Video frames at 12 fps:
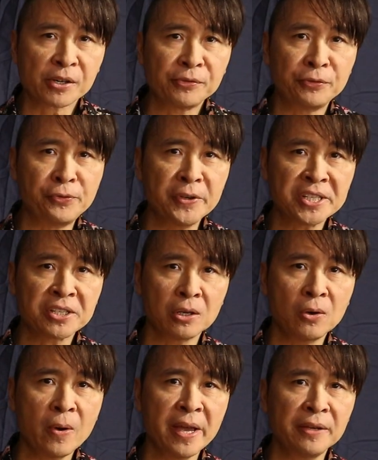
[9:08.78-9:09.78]
a fist
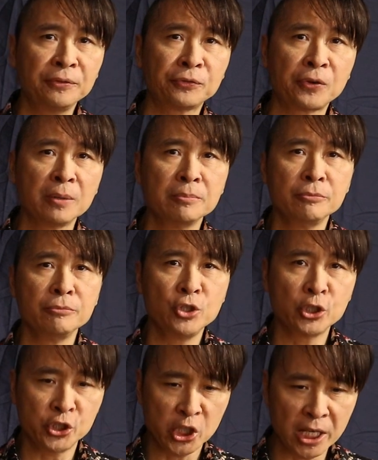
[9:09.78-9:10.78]
away from
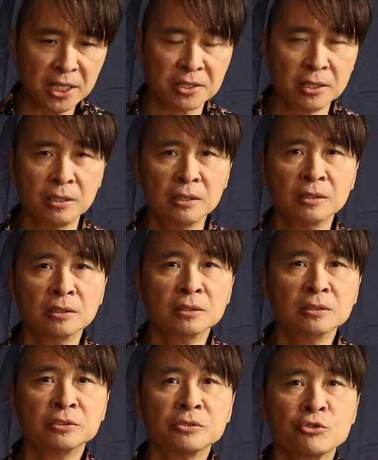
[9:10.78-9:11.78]
your chest.
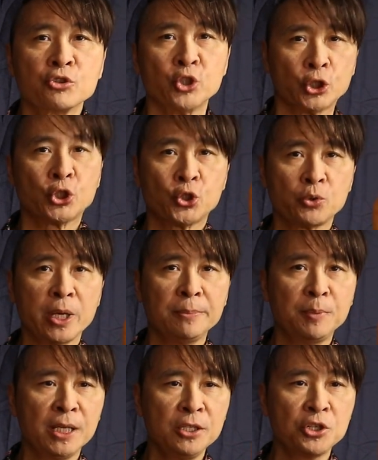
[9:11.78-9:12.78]
Straight
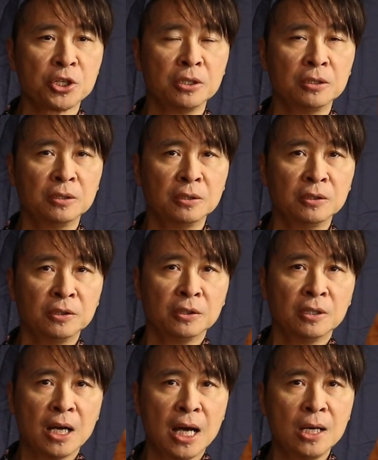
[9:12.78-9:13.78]
punch,
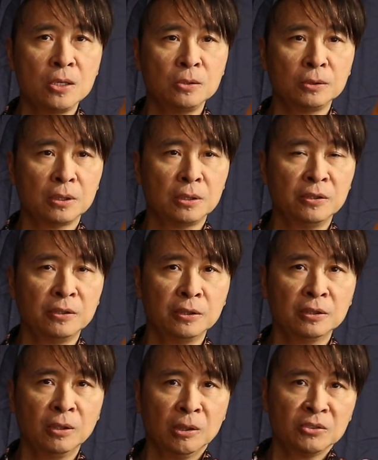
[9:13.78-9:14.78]
out,
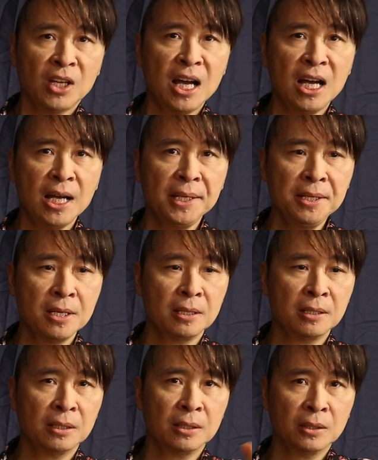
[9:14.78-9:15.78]
tan,
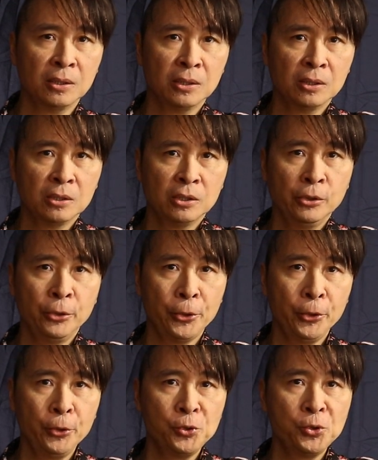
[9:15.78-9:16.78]

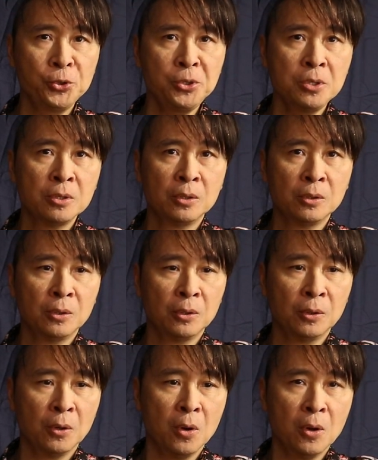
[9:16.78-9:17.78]
Hyun,
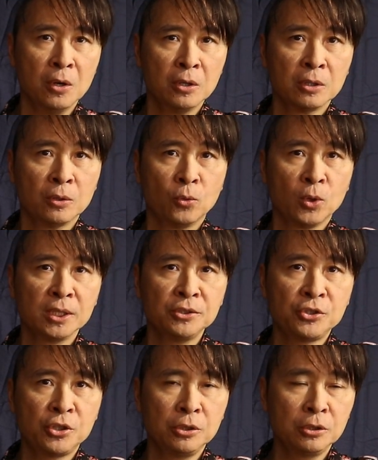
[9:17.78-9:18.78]
1,
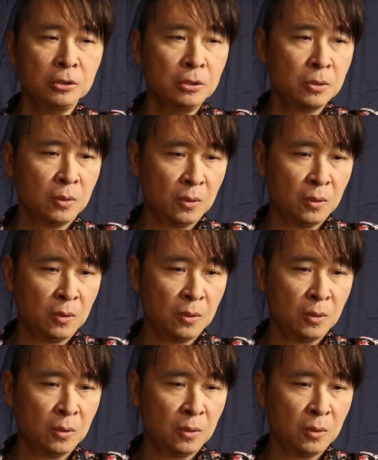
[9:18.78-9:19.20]
2.